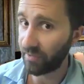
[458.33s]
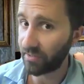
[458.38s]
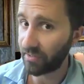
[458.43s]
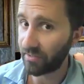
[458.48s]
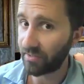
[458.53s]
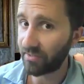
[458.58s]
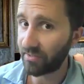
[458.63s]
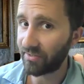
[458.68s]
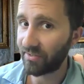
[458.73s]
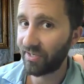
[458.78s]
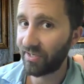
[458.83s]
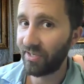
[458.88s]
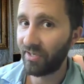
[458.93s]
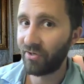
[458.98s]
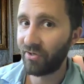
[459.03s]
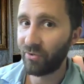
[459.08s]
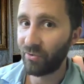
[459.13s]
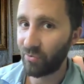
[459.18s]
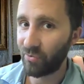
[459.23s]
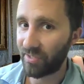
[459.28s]
pieces.
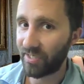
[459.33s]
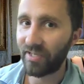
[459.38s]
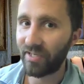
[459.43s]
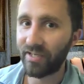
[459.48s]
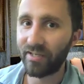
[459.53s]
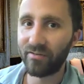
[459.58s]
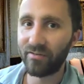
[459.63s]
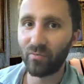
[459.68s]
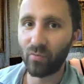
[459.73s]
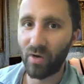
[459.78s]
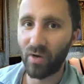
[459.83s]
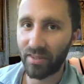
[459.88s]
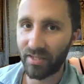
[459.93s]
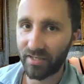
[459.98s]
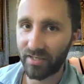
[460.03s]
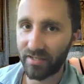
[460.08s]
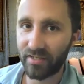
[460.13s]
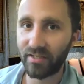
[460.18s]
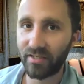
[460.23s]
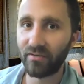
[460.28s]
Who did it, when
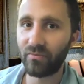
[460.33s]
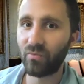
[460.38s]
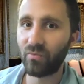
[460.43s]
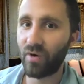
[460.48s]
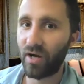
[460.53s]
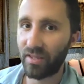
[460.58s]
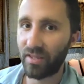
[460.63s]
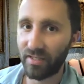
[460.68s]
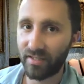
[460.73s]
they did it, why